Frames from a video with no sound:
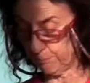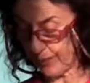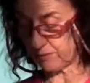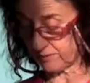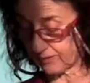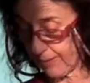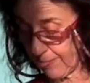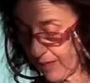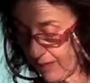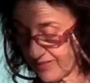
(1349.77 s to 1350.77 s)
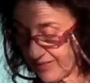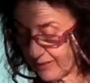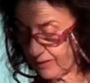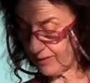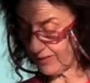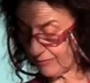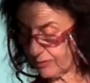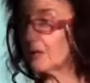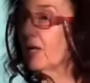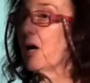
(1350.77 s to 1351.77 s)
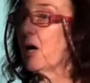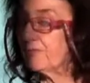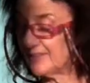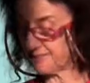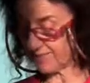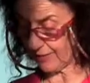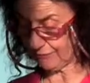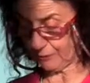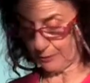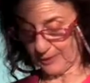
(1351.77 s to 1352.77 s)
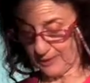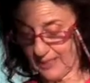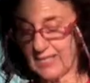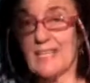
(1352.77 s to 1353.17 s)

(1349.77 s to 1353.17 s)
But a second level of deciphering